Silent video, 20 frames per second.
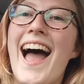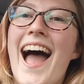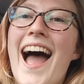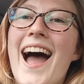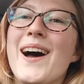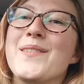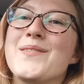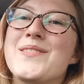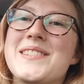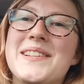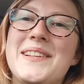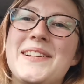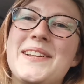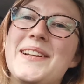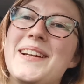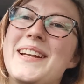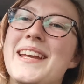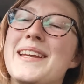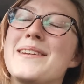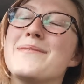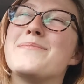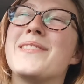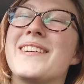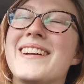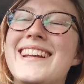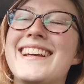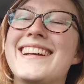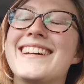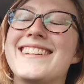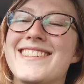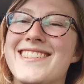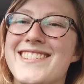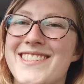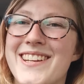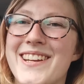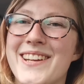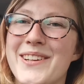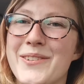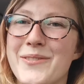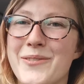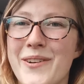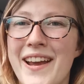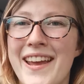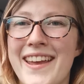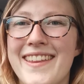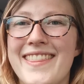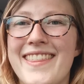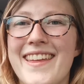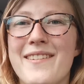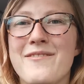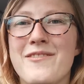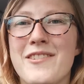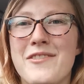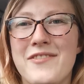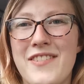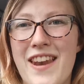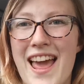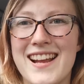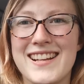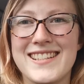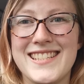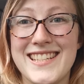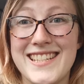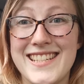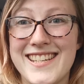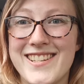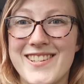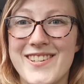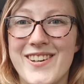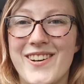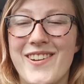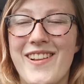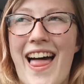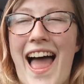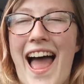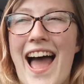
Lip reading: Absolutely brilliant shoot with Reflect Digital,